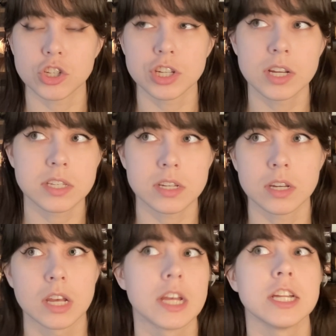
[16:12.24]
She doesn't
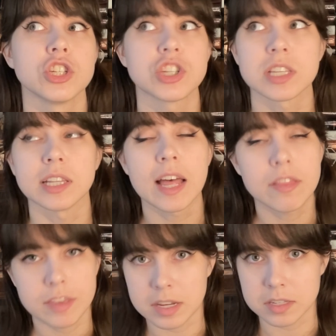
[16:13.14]
just let
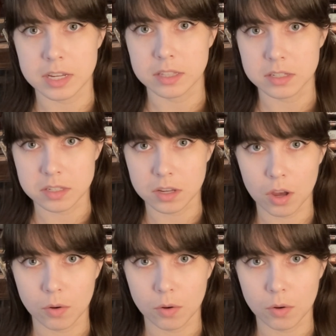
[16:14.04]
things like this go.